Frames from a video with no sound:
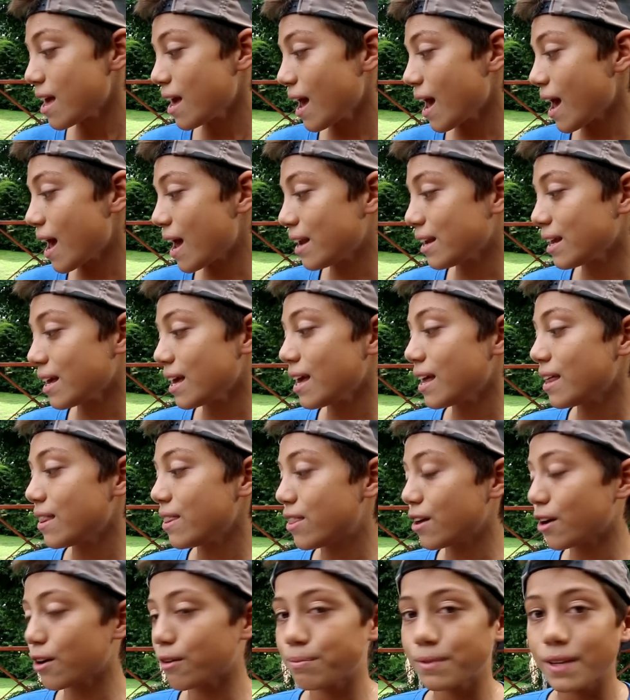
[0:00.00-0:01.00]
And
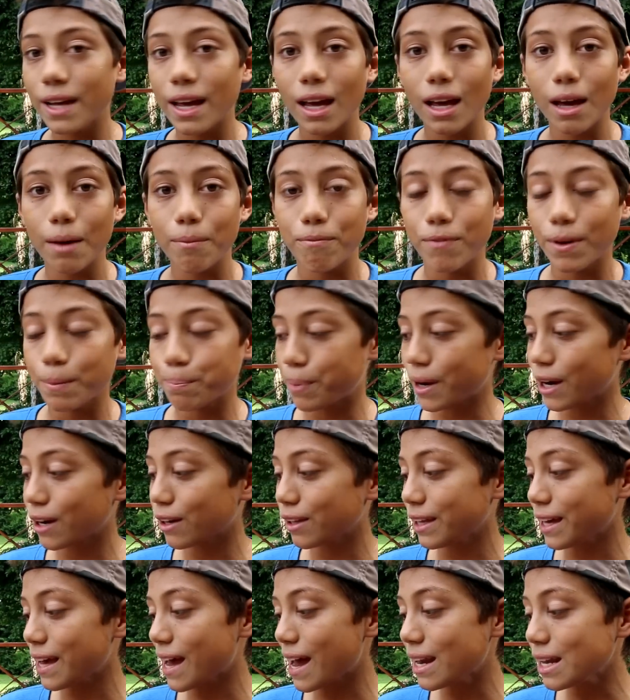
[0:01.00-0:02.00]
they take up
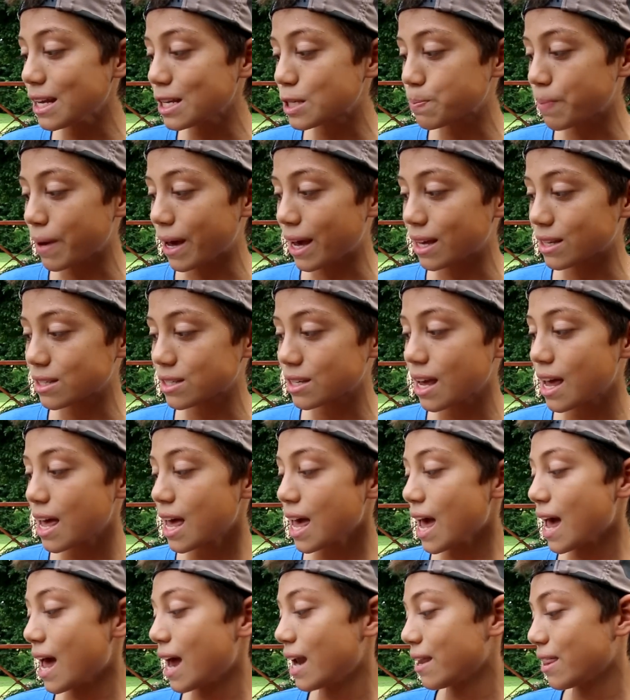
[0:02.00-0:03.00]
barely any space,
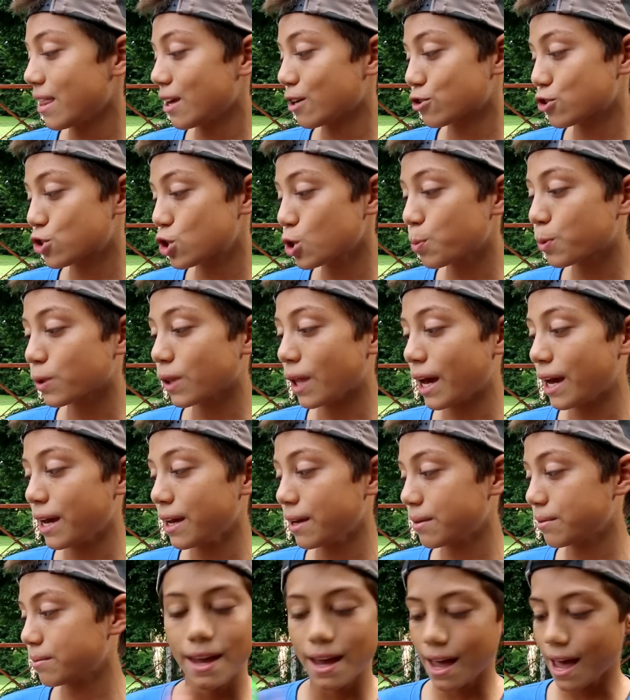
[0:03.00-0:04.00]
and they're super light.
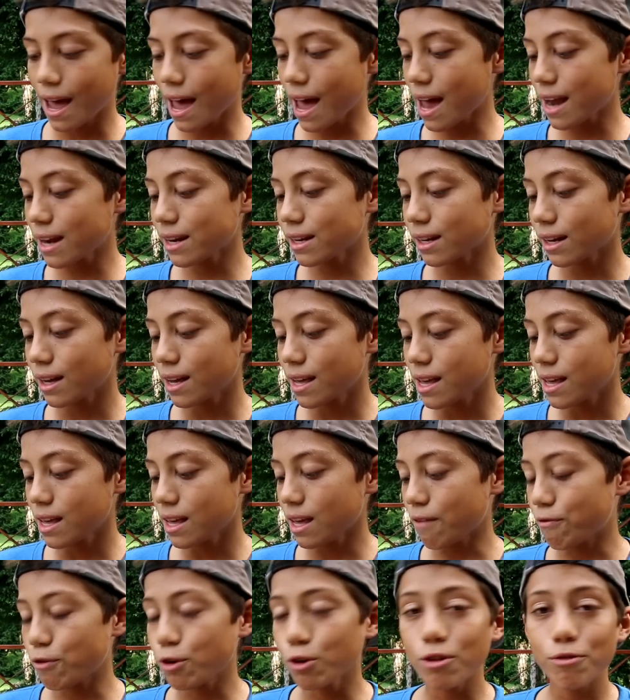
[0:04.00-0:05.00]
And
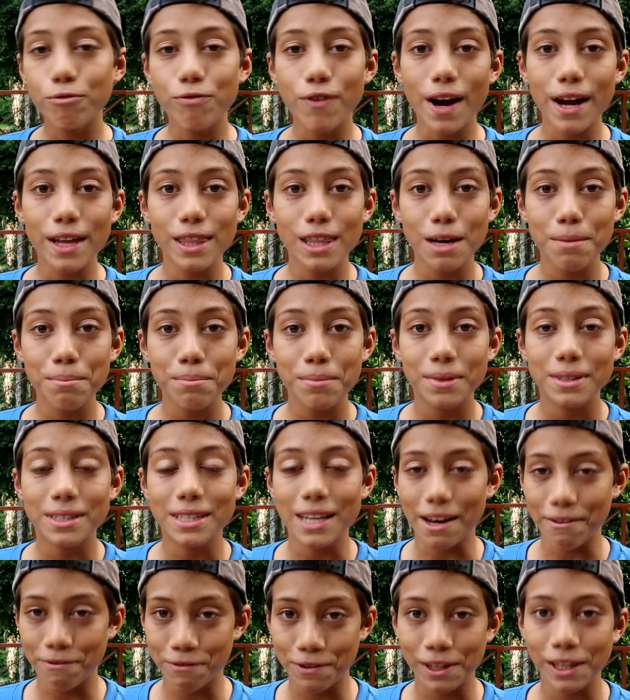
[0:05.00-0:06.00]
if you can find them,
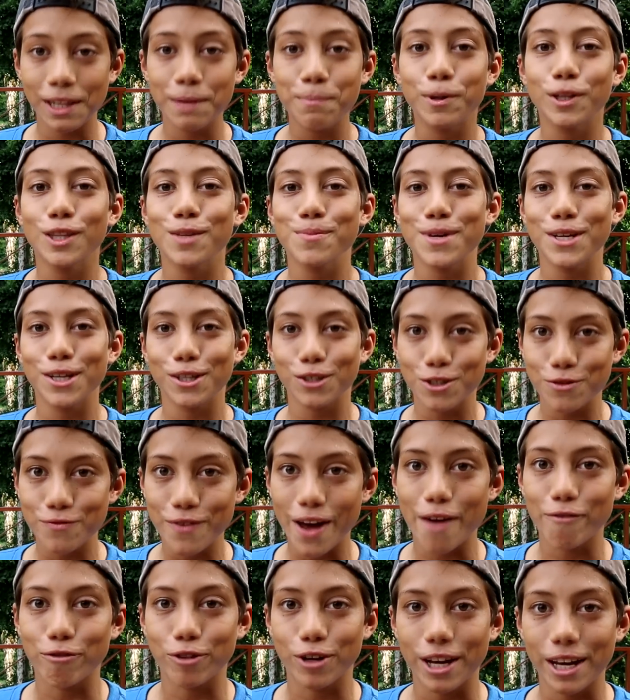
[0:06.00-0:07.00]
definitely put them in your
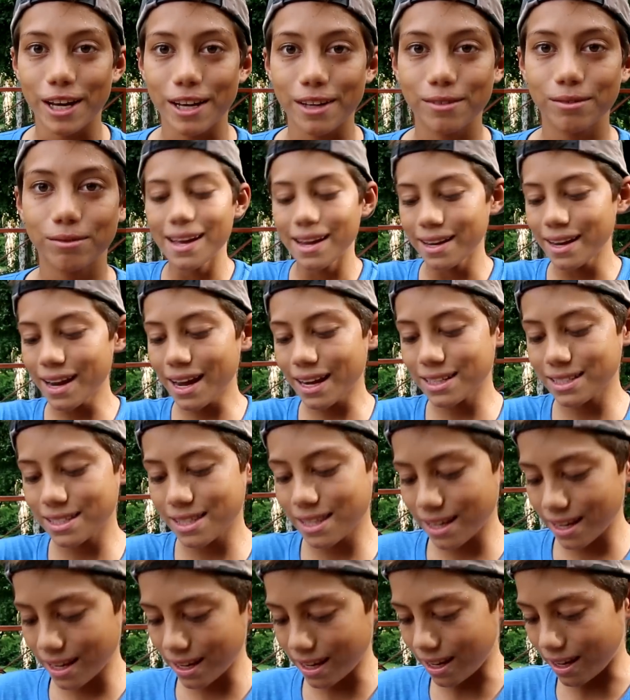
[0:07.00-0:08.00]
survival kit. Next
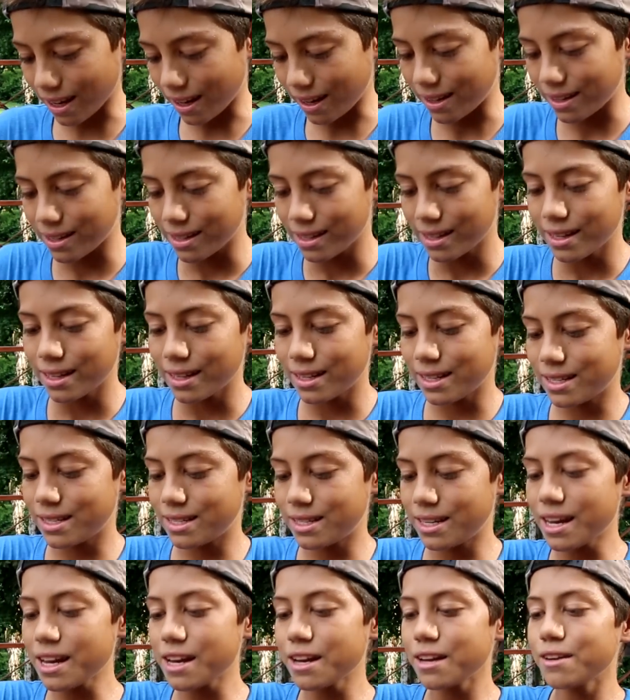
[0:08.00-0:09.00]
thing,
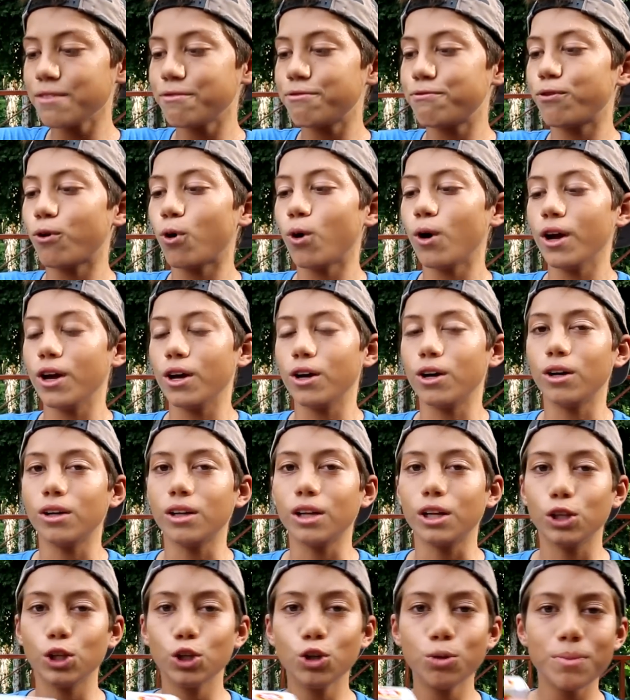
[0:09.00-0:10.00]
tin foil,
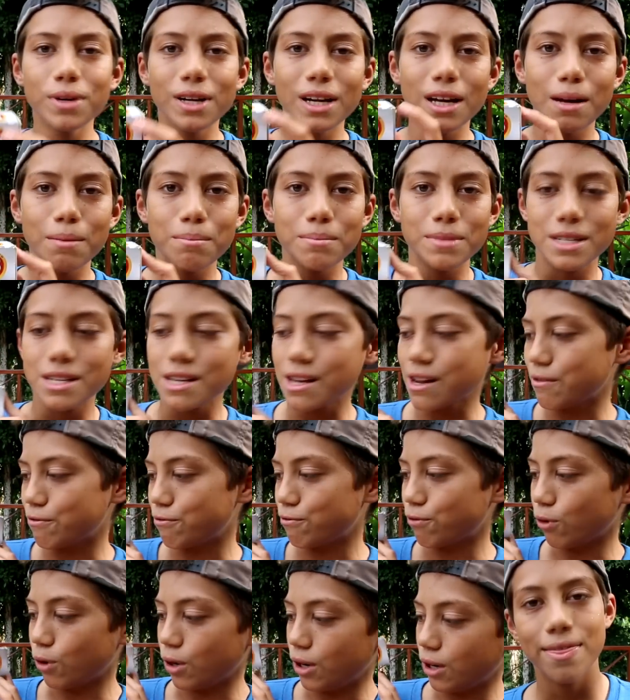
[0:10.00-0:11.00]
aluminum tin
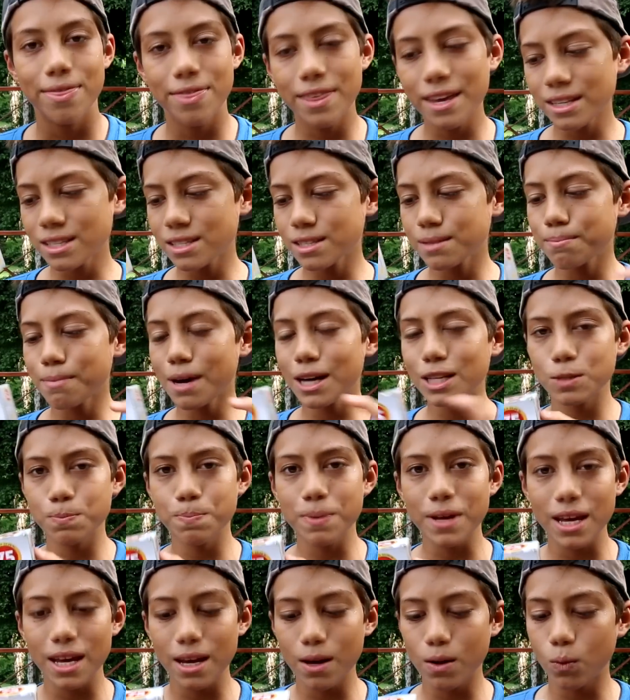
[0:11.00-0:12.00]
foil. This must
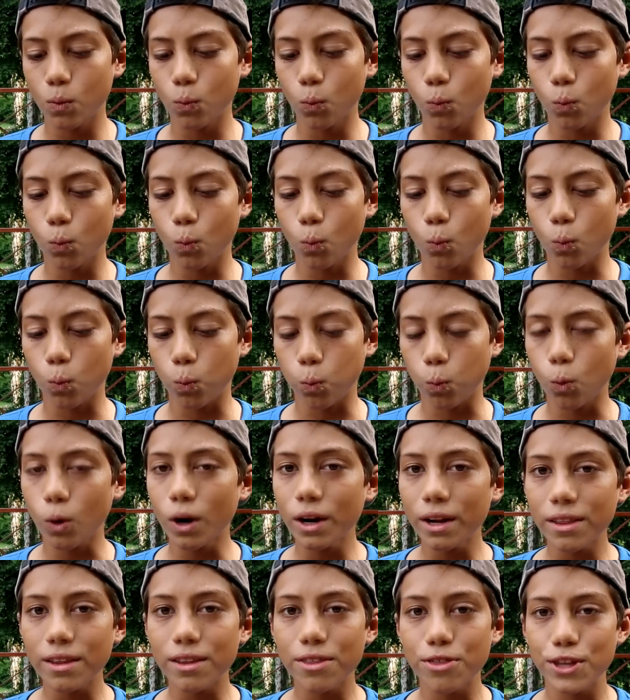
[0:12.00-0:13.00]
be
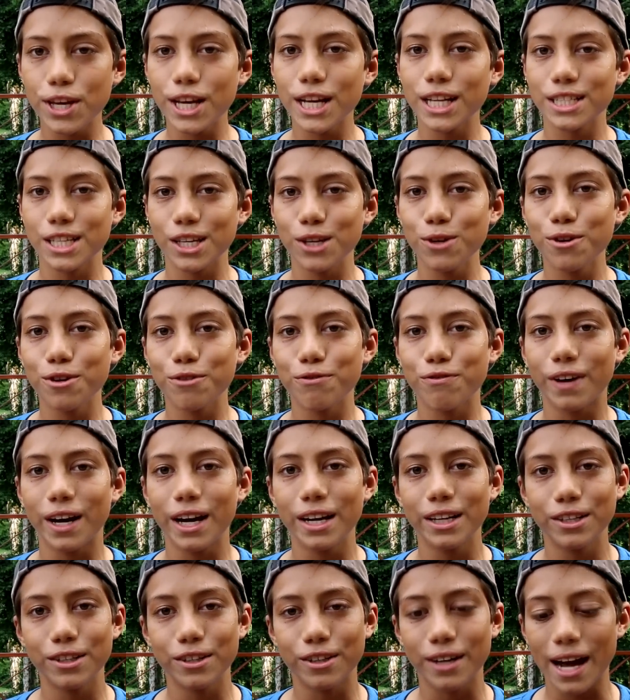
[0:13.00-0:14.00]
one of the things that you can
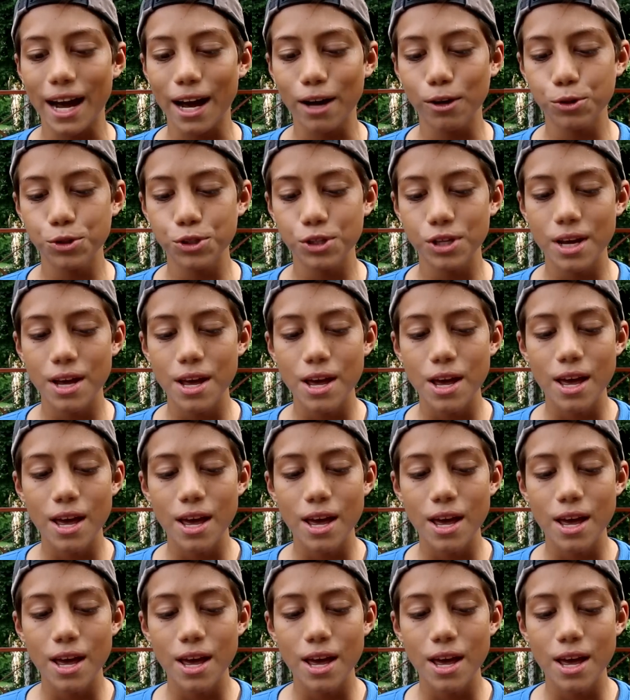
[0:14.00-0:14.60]
find in your house